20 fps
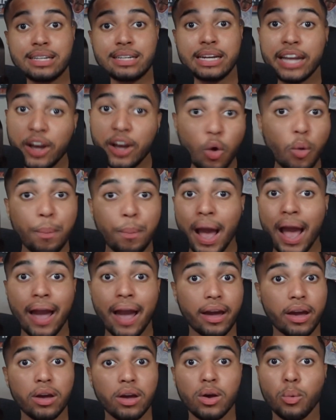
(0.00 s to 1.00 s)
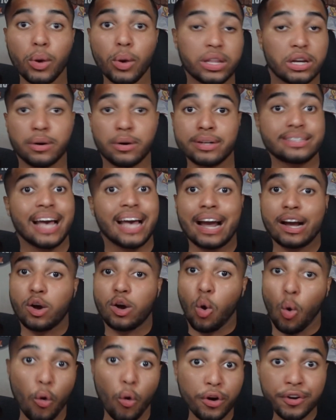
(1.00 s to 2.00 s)
nickelback, whether it's at
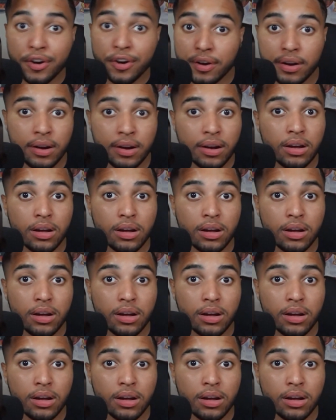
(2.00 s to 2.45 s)
corner,